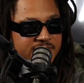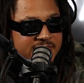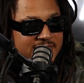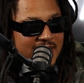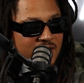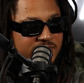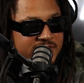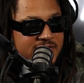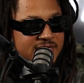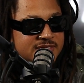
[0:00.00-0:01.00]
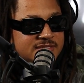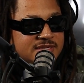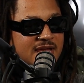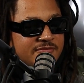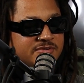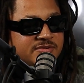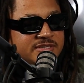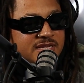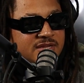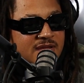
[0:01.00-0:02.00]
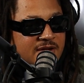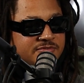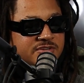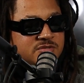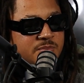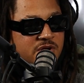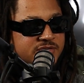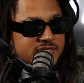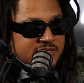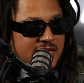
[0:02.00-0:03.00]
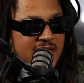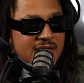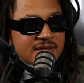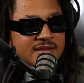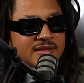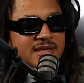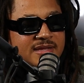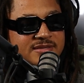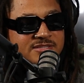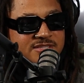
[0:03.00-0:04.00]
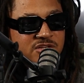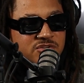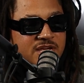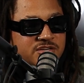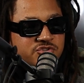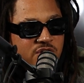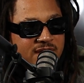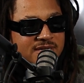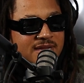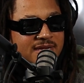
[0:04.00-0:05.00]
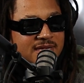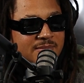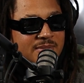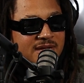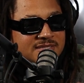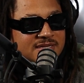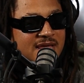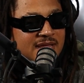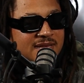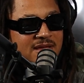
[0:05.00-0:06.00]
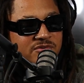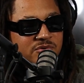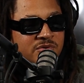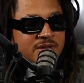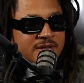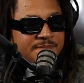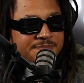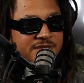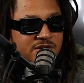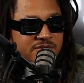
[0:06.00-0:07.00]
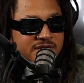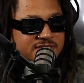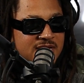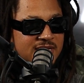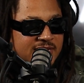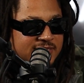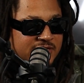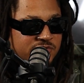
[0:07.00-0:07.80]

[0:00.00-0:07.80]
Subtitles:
But nowadays, after experiencing that and trying to like get back to that level, you know, it's not like that.